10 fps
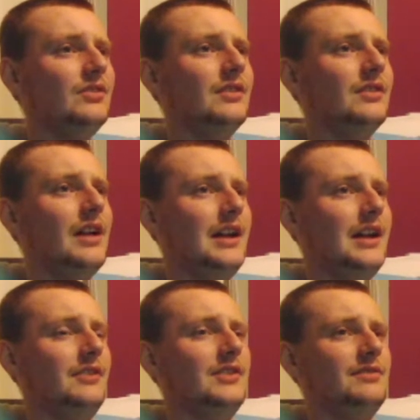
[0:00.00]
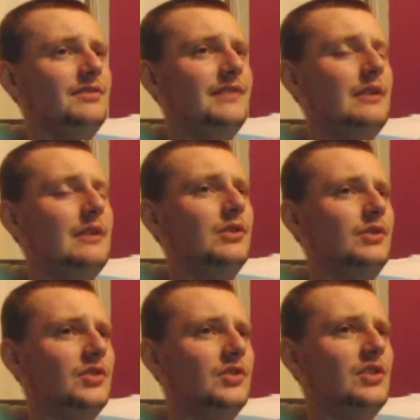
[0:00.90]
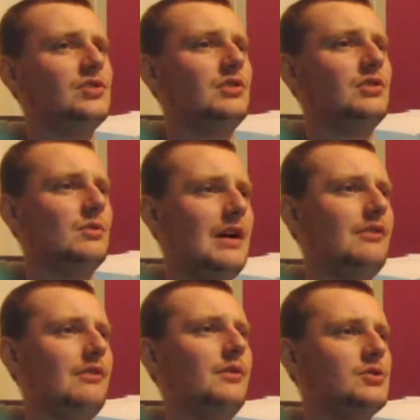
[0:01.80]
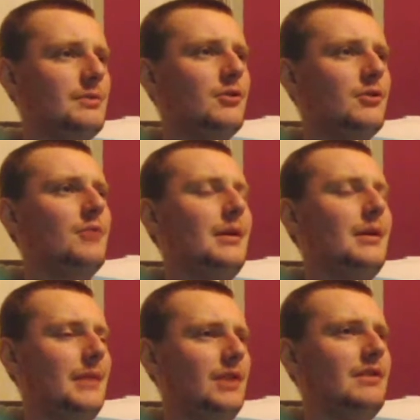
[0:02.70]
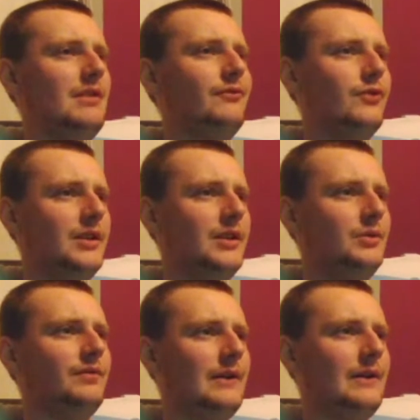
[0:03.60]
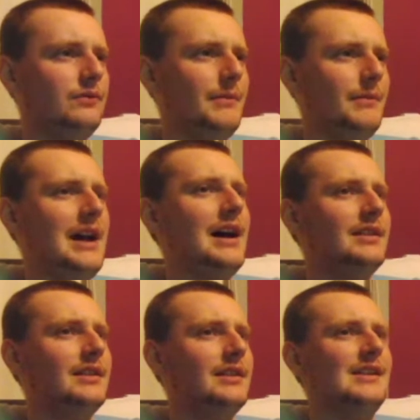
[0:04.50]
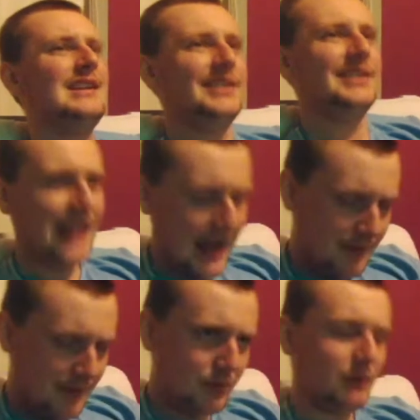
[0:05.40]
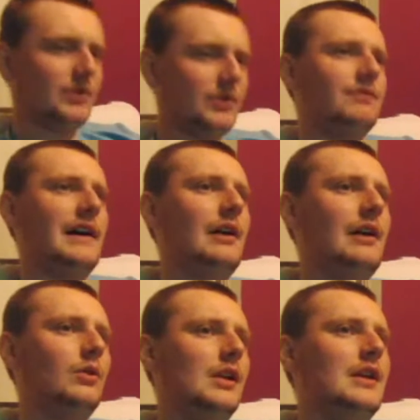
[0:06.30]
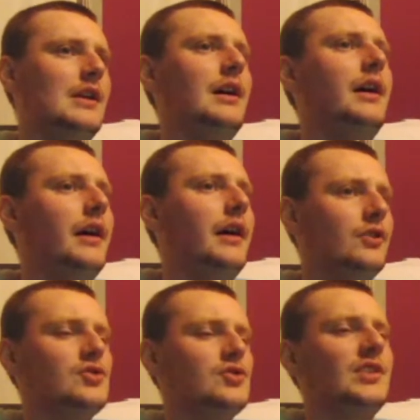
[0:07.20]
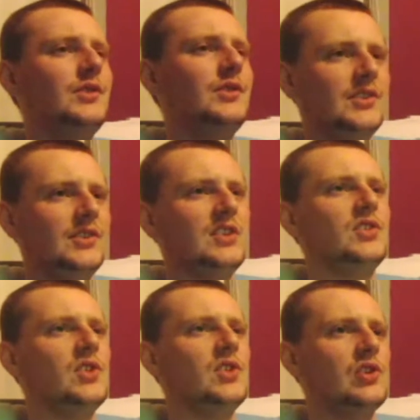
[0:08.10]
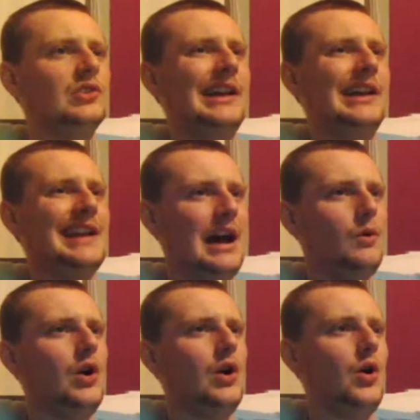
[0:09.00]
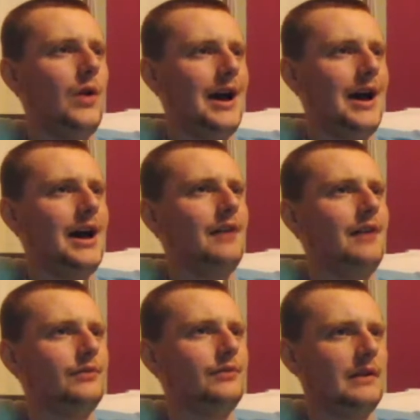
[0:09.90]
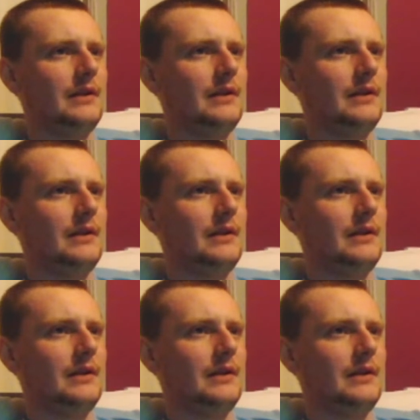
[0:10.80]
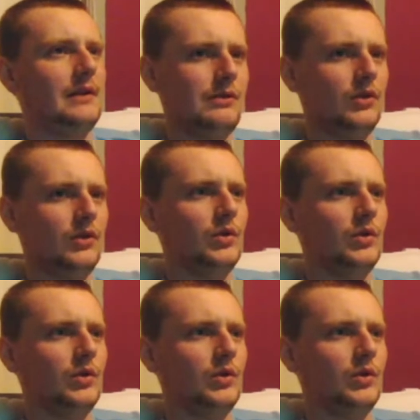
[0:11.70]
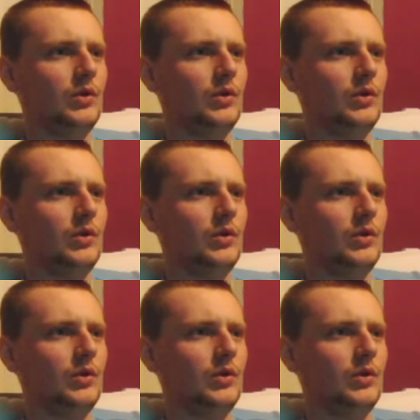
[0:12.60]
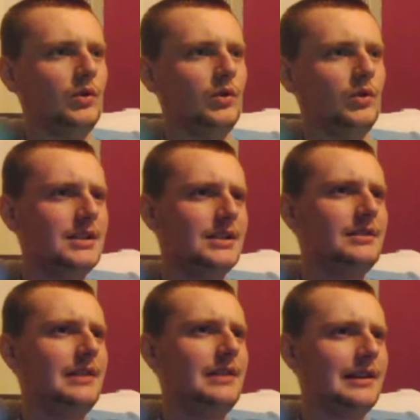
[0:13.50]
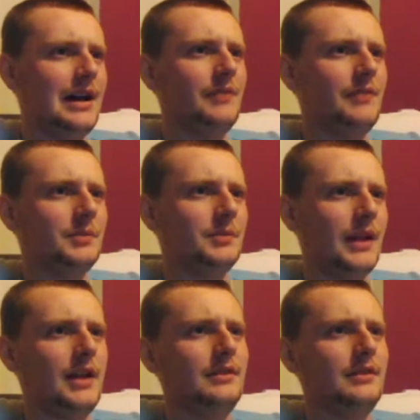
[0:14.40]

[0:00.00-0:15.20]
And there is a foul on Sergio Aguero, which will be brought back by the referee. It was foul from behind. Tame, but it was a foul just outside the centre circle in our own half. A foul on Sergio Aguero. So we have a free kick here. 9.5 minutes played.